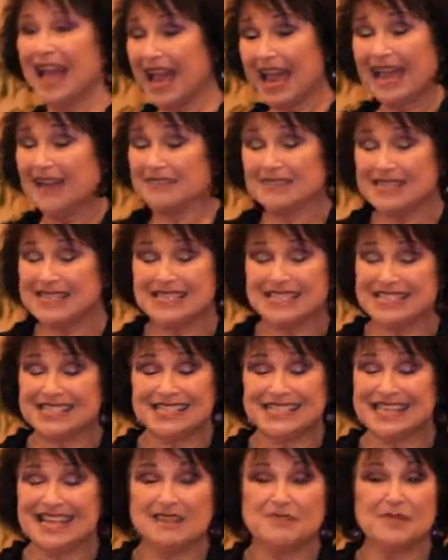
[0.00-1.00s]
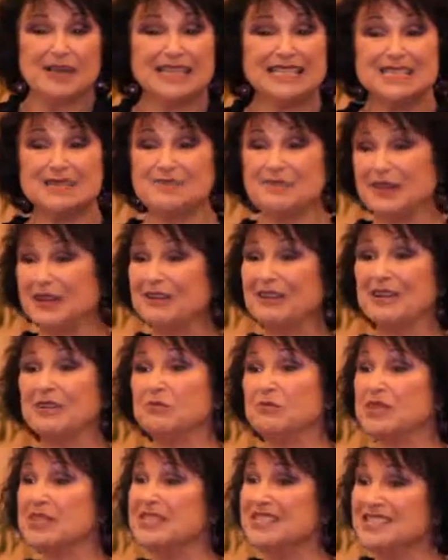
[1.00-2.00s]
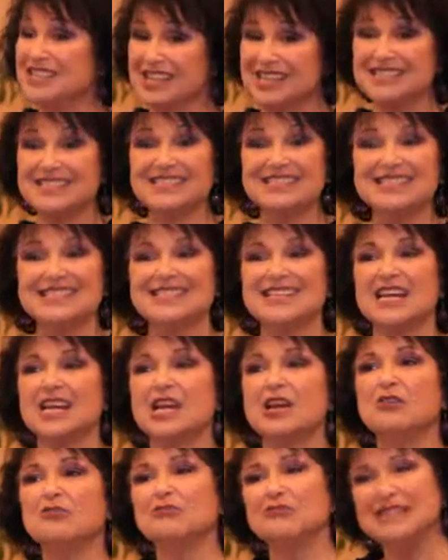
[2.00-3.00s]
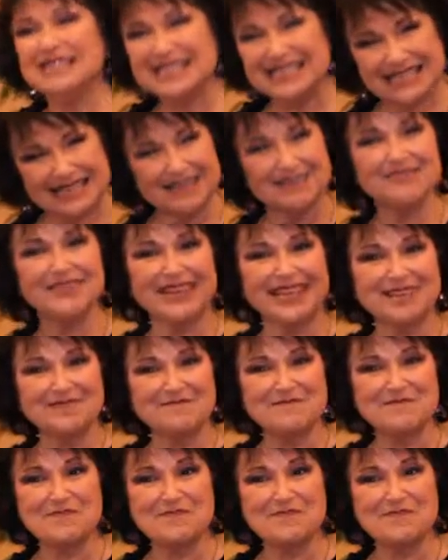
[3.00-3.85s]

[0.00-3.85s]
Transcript: I have to just say, my spirit was just receiving.